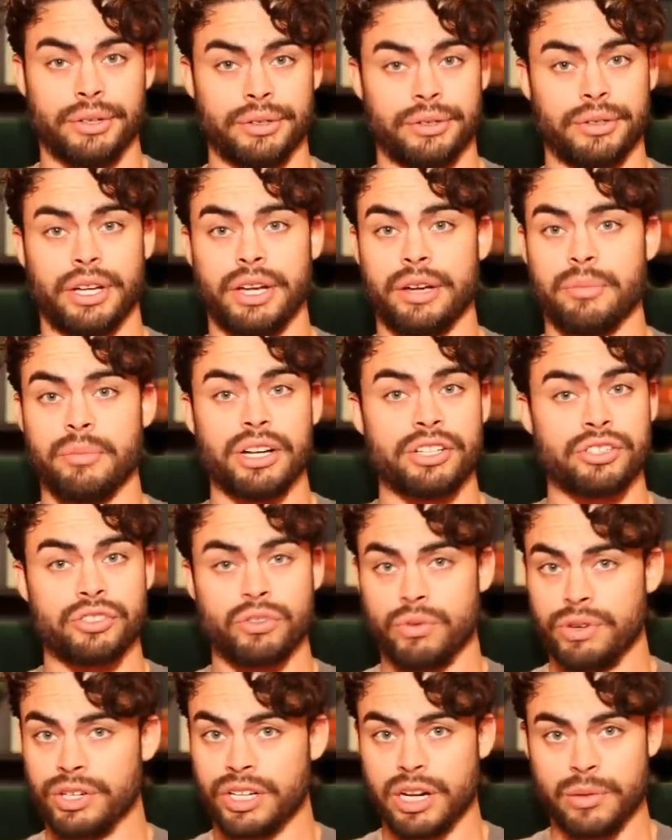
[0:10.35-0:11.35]
Okay, my
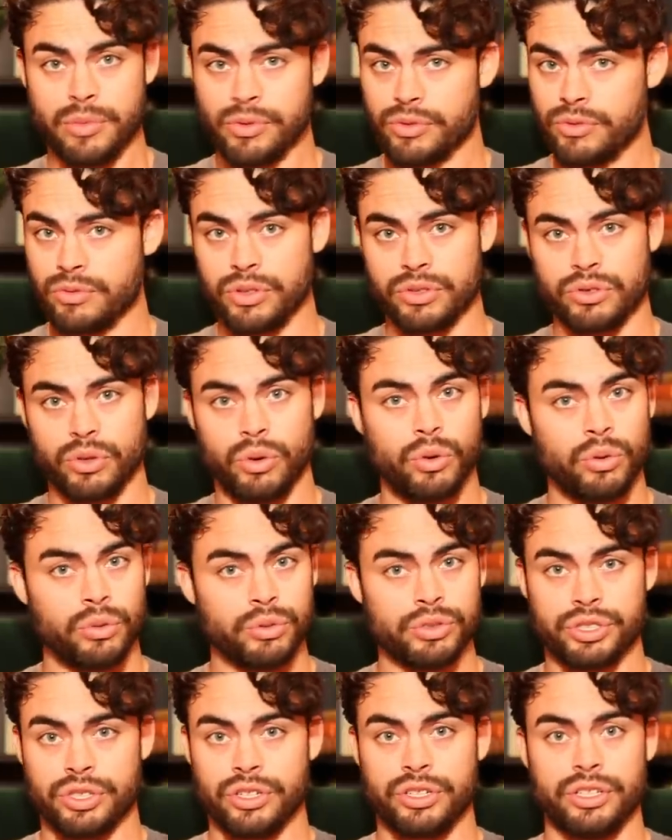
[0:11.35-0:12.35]
story coming through this whole
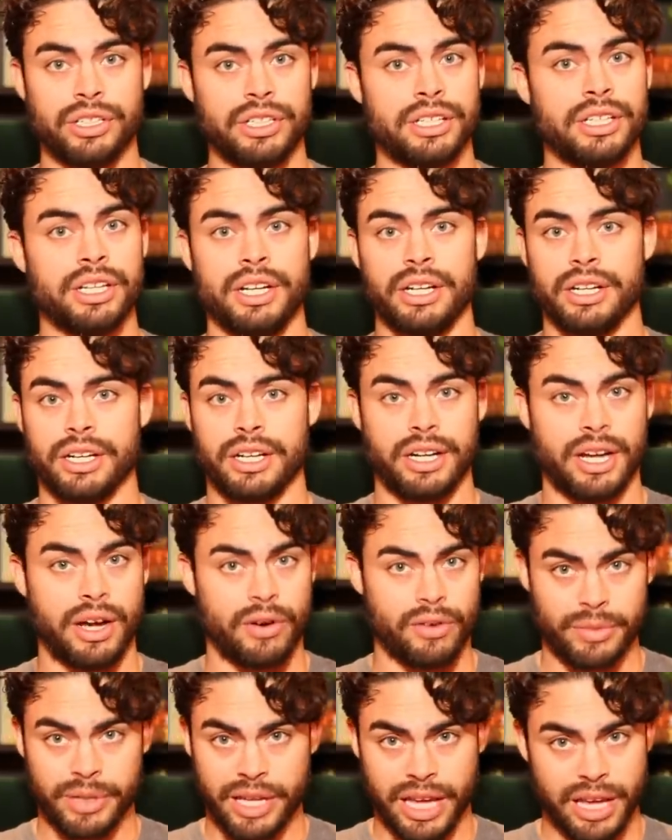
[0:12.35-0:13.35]
journey, kind of
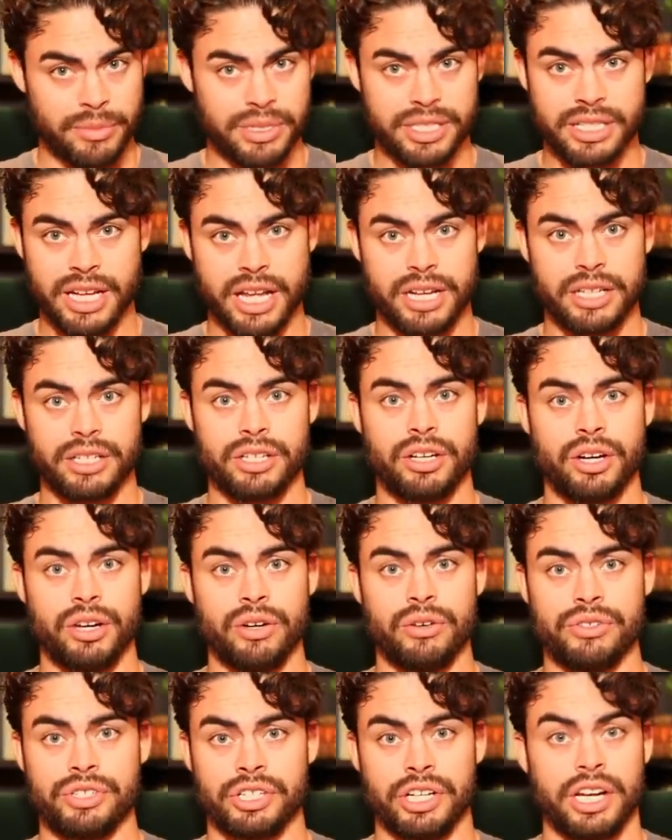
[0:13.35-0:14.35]
how I became a dating
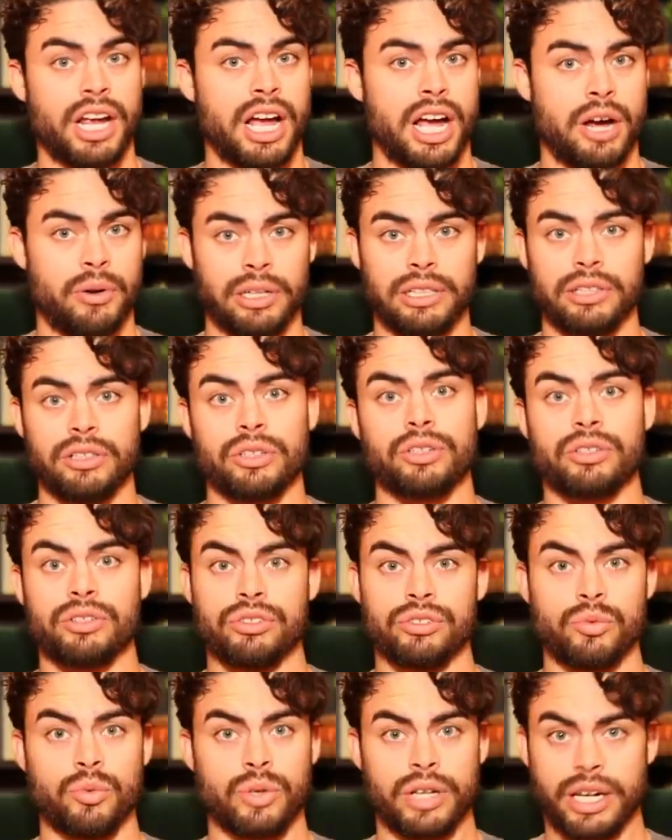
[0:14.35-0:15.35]
coach, how I
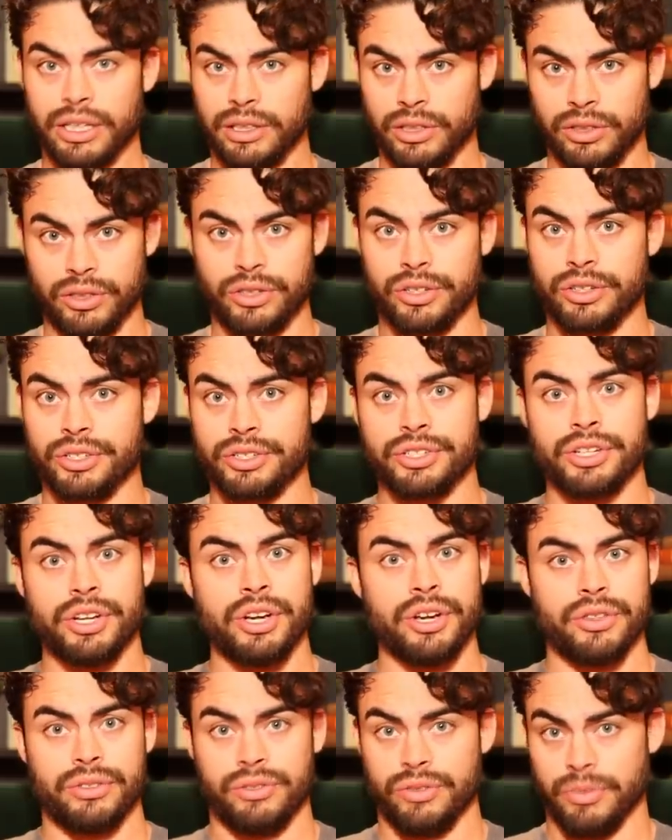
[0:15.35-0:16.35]
learned what I learned,
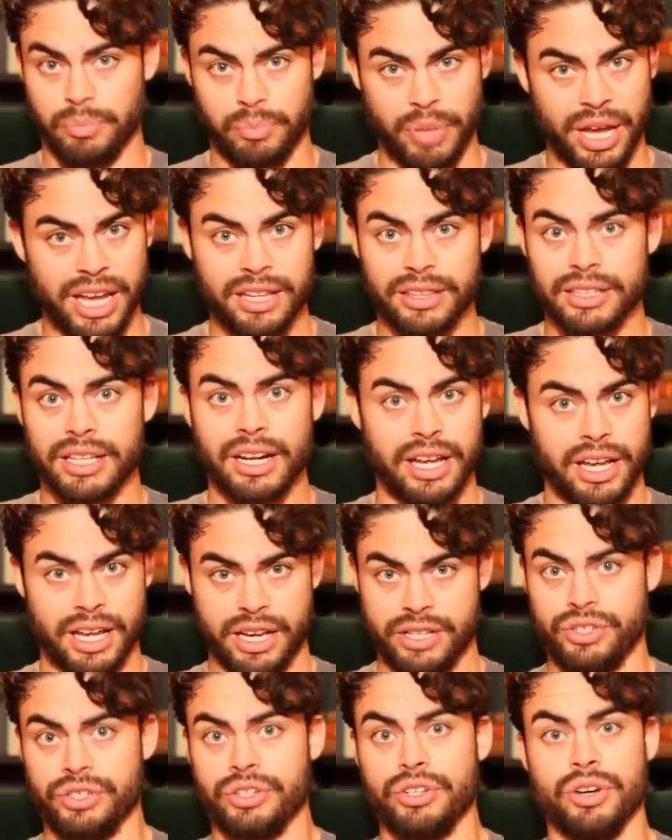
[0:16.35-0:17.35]
the pain that I
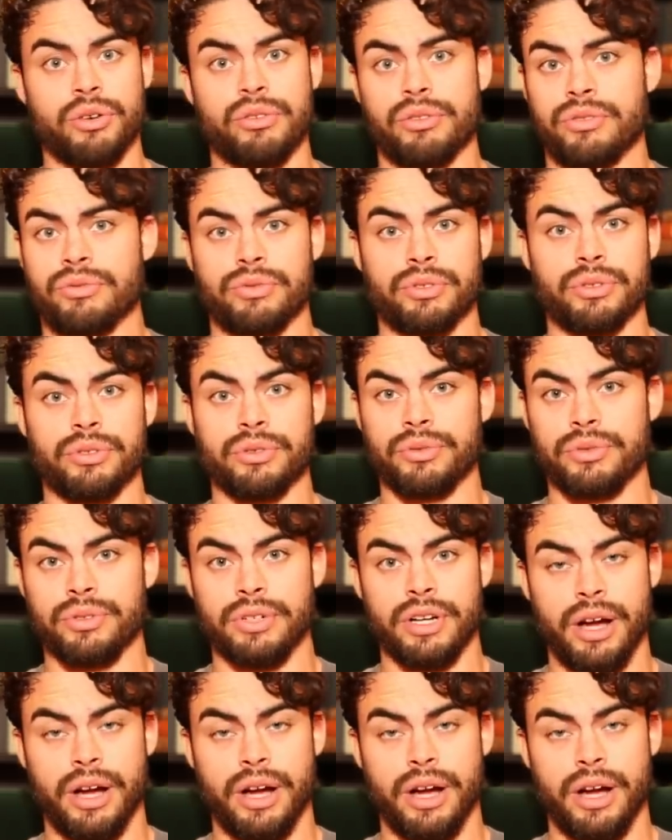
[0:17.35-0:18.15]
had to go through.